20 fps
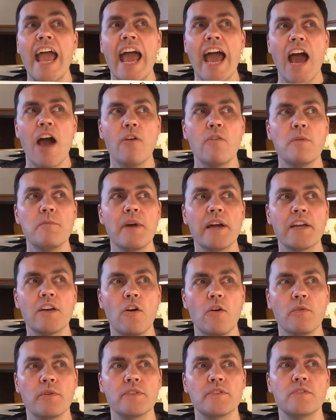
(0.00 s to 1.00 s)
How am I
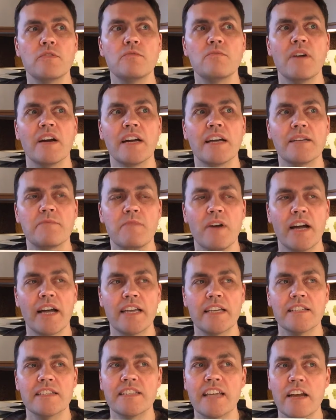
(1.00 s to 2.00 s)
going to,
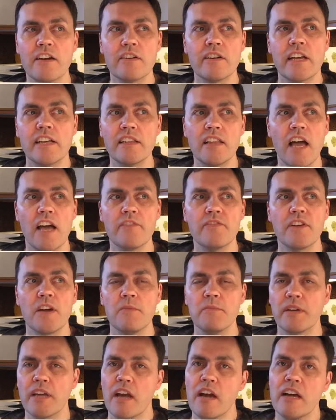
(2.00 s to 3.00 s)
by Saturday Night Live
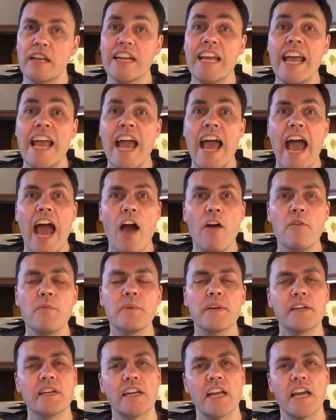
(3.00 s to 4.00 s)
coming on, how am
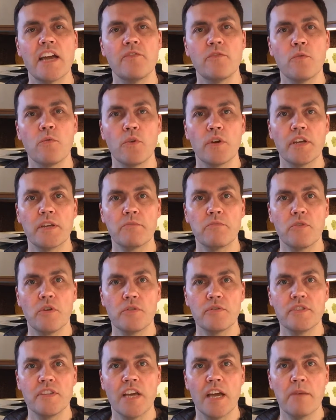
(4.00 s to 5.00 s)
I going to have a working
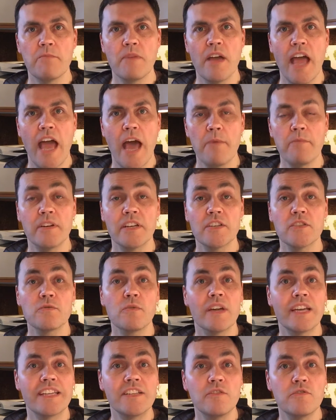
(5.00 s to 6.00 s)
prototype happening so
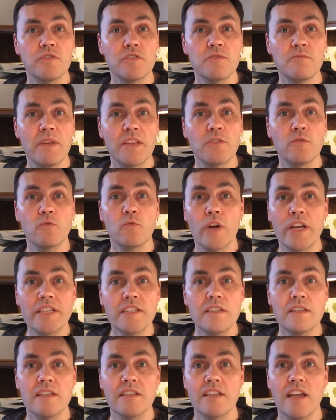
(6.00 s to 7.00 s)
I can spend the
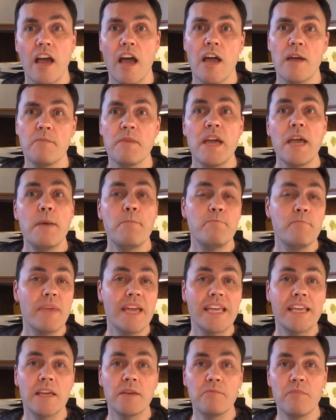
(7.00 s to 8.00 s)
rest of the time
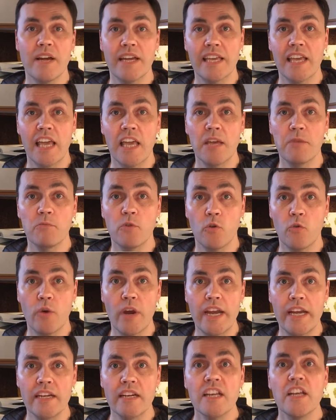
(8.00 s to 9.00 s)
making my game
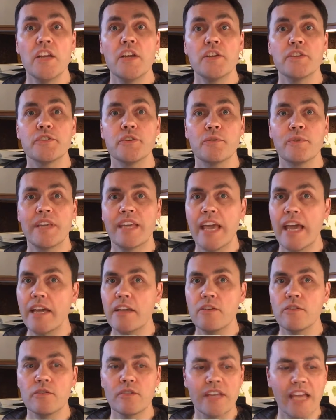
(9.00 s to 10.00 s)
great? So get
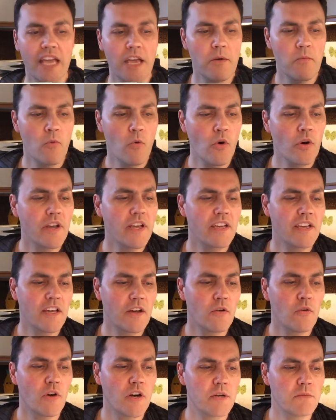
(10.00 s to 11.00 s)
your game working
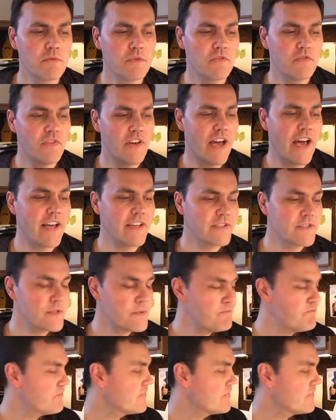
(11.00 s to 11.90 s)
incredibly fast.